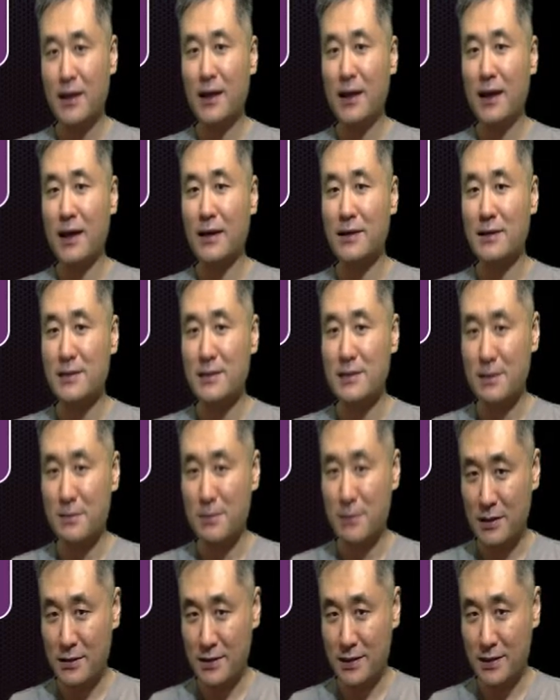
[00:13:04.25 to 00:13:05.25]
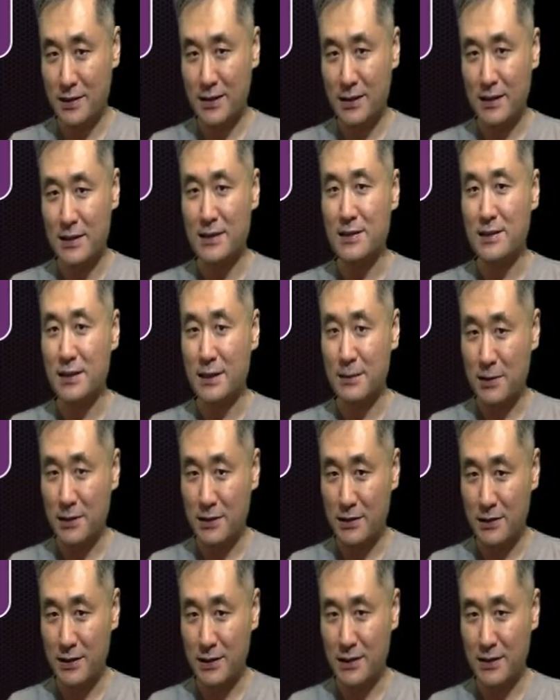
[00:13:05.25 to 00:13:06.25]
and stability,
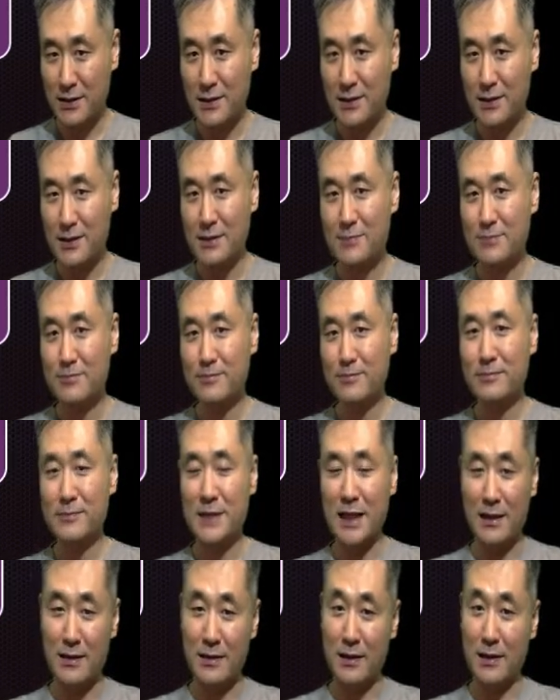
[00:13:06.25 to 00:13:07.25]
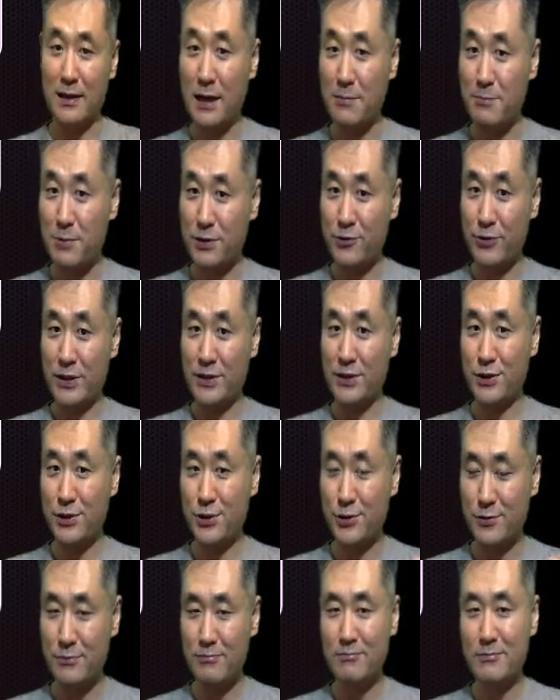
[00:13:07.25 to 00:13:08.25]
instability, like a
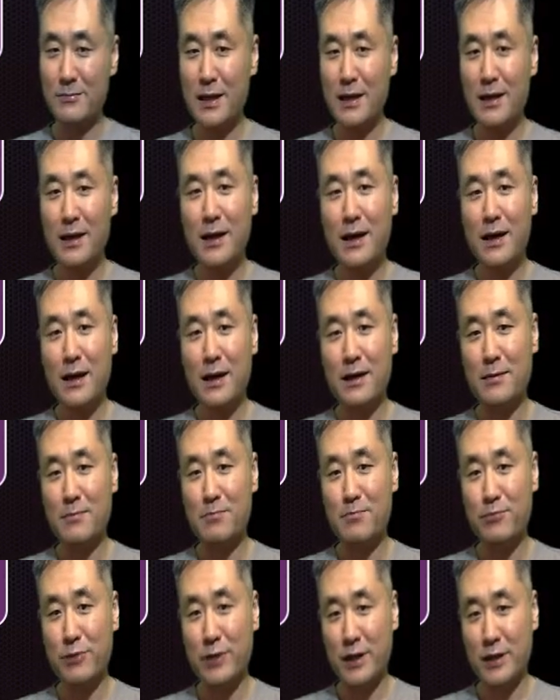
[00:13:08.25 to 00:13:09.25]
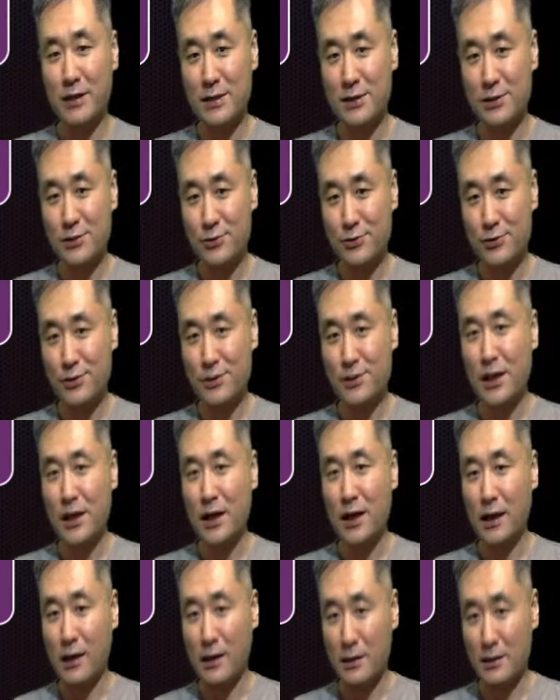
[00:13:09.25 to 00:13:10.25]
hypertransition, and practitioners
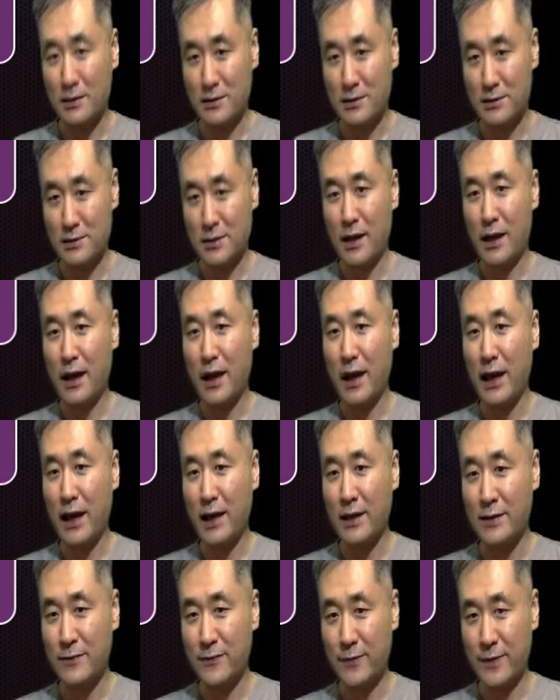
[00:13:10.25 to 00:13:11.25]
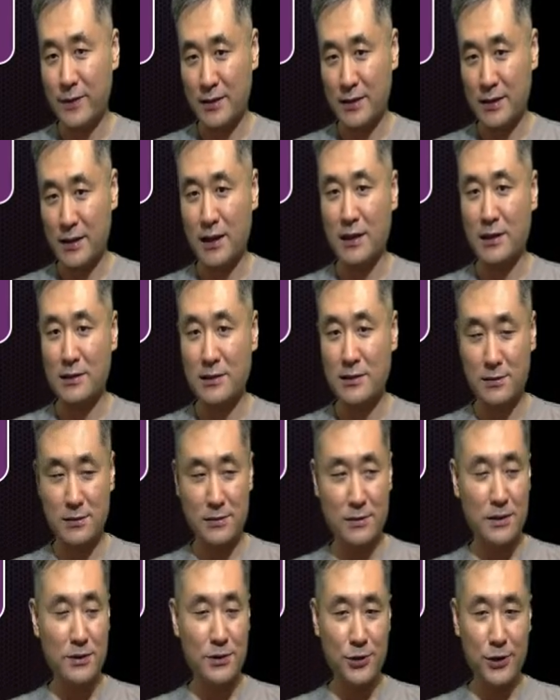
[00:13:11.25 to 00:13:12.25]
altered and feeling, altered,
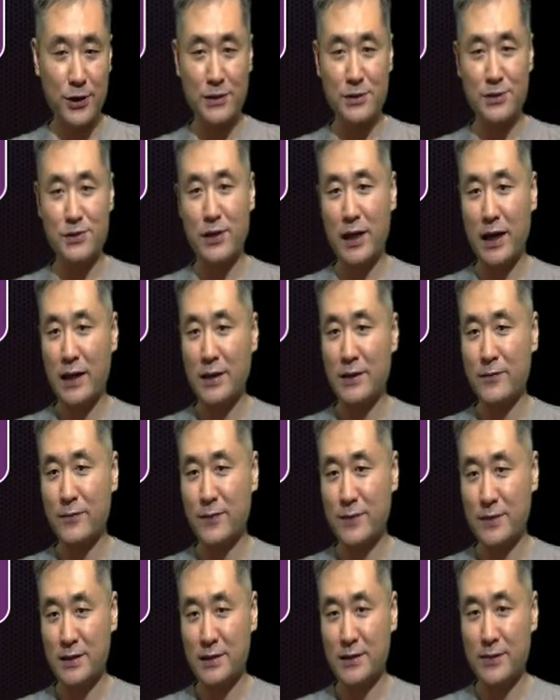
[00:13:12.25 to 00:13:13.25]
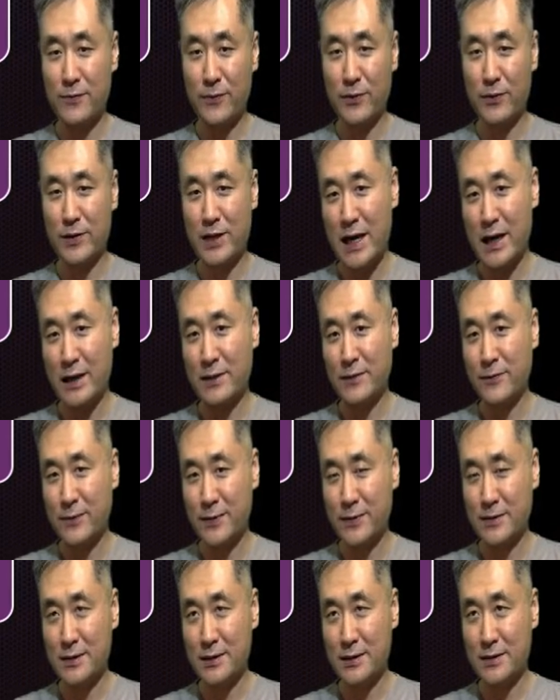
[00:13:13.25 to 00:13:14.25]
changed and feeling, different and
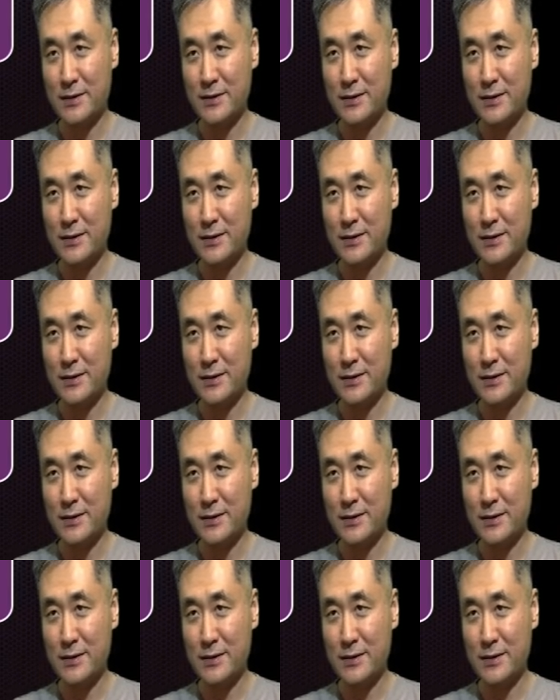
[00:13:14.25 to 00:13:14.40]
feeling.